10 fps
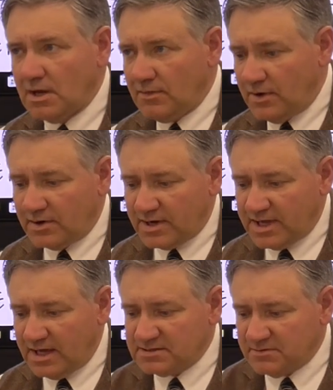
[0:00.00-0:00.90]
They're going
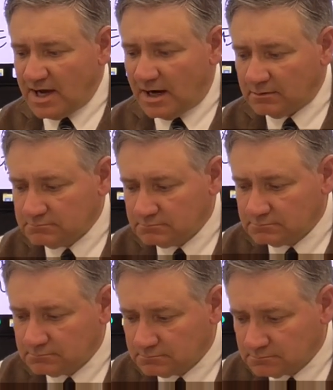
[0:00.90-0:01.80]
to cancel out.
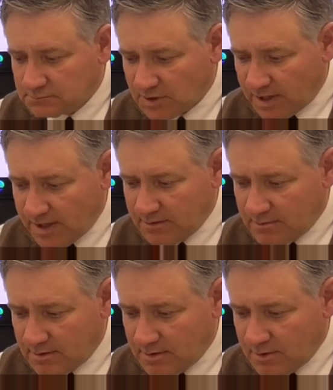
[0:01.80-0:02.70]
Okay?
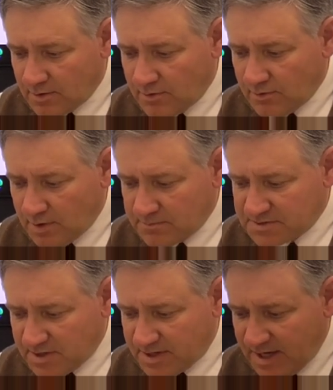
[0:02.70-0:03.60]

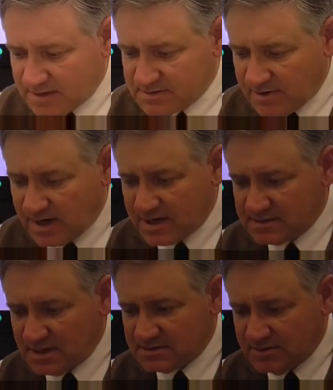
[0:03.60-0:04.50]
Coulombs are going to cancel out
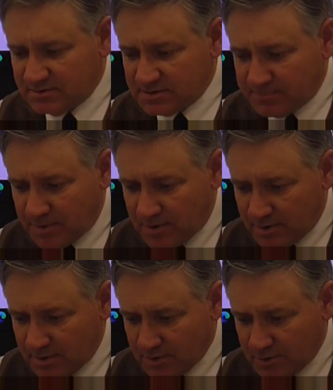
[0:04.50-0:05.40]
because that's newtons
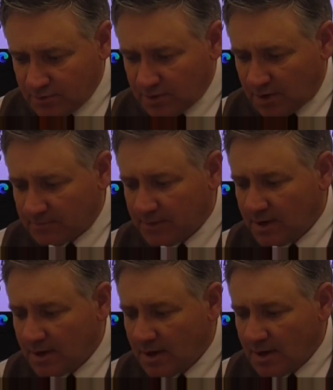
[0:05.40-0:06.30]
per coulomb.
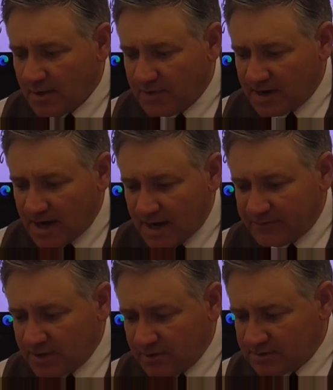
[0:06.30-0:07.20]
Then I
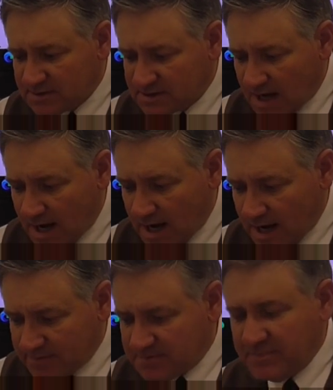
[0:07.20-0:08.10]
have newtons
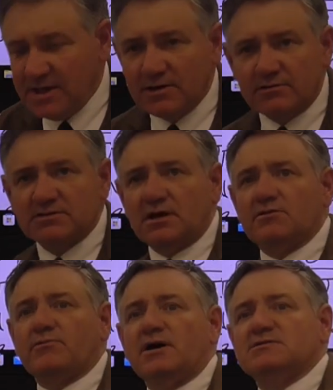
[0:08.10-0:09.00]
times meters,
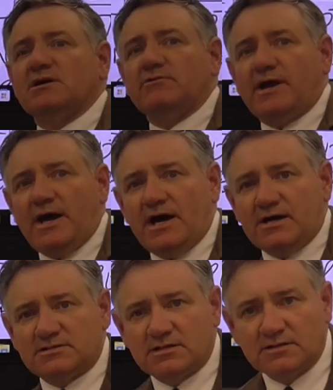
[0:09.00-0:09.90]
otherwise known
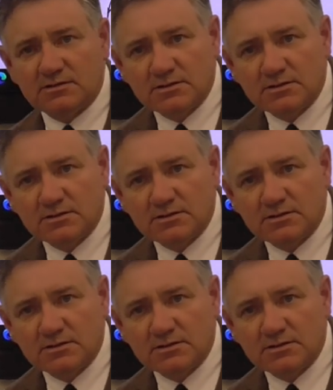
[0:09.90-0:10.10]
as